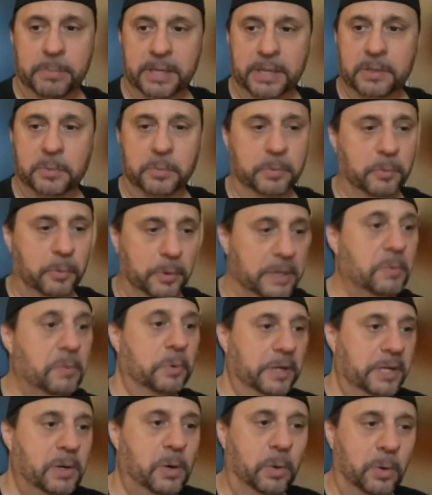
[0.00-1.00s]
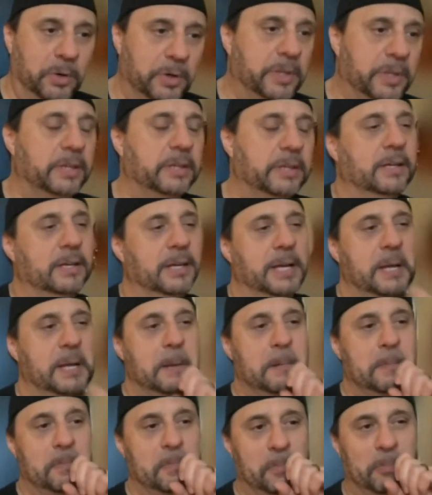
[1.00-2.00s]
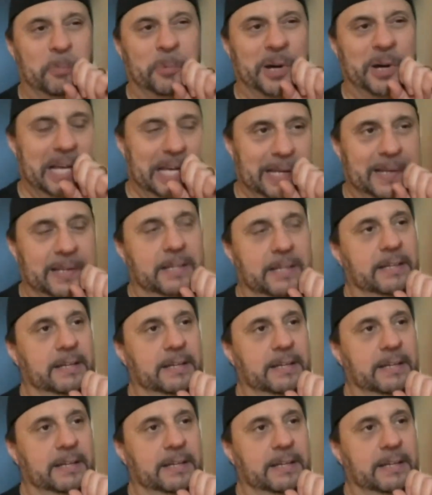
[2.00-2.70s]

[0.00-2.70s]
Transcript: better re-recorded, but